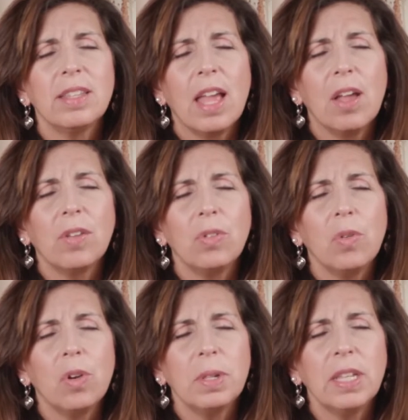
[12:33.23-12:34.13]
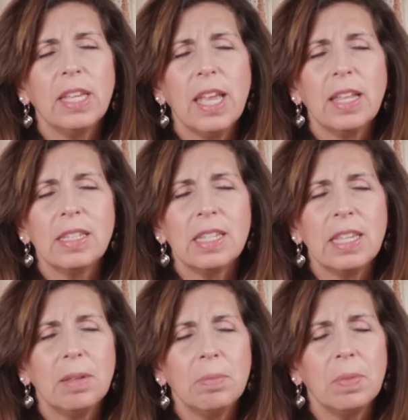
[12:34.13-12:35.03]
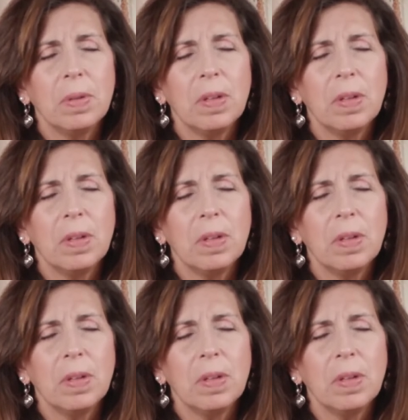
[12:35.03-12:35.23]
down normally and deep,